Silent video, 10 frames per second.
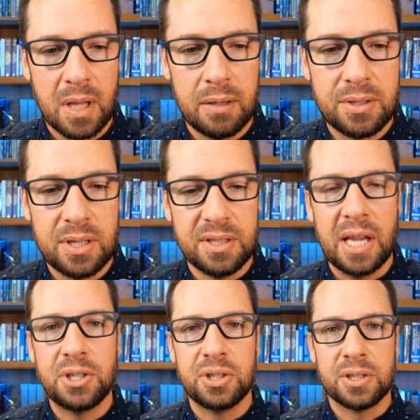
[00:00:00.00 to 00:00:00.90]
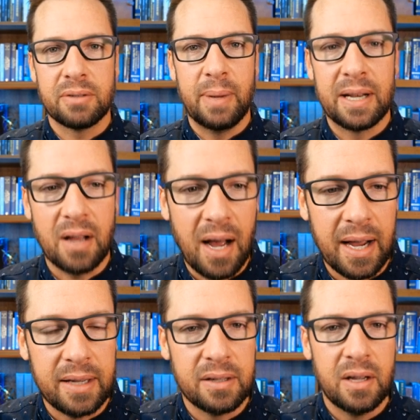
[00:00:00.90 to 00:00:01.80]
sensations of
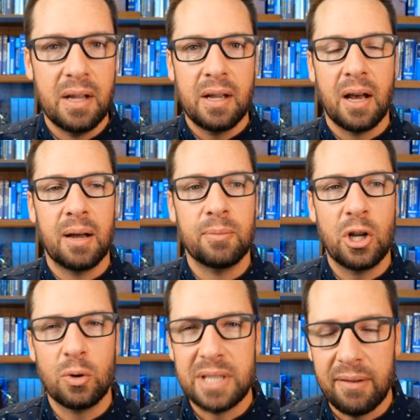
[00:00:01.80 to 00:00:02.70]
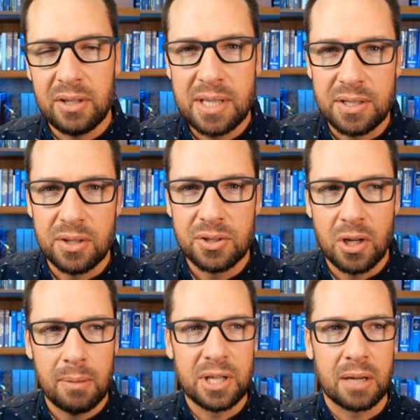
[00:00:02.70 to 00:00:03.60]
mankind. David says in the
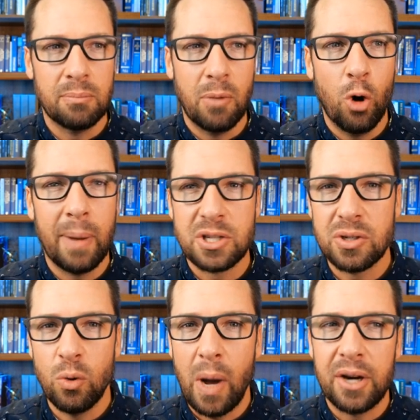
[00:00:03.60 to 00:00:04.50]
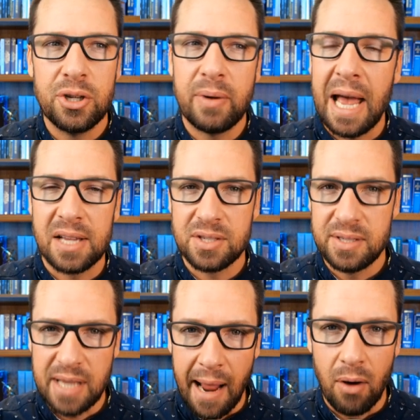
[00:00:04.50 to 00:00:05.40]
Psalms, like, "Oh my soul, why are you cast
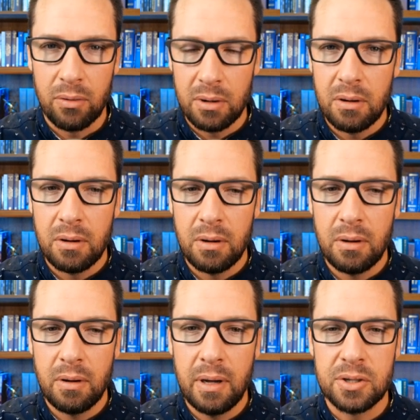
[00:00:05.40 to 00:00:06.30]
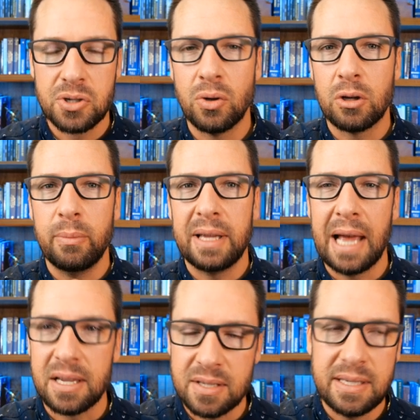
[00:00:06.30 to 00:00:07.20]
down?" And the soul can be
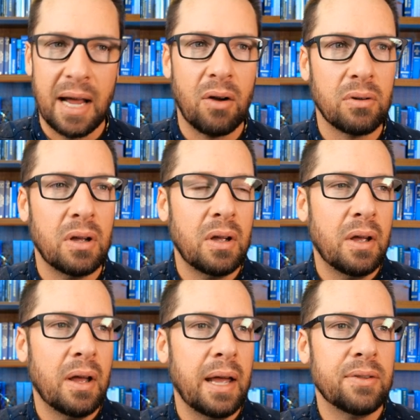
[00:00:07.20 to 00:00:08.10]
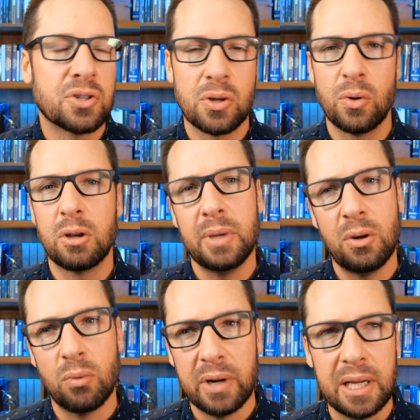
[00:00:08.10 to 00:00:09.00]
cast down, and the soul can be
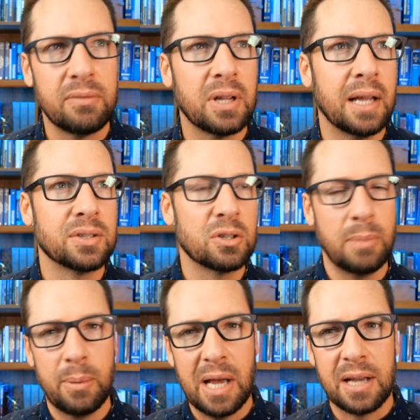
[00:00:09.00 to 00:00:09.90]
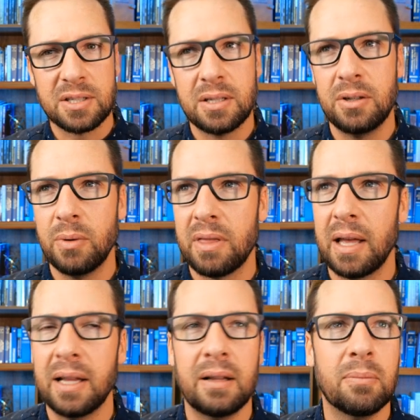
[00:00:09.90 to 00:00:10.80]
grieved, and so maybe it has to do with
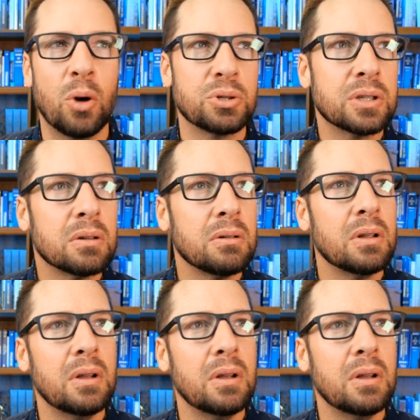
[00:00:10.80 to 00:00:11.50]
that emotional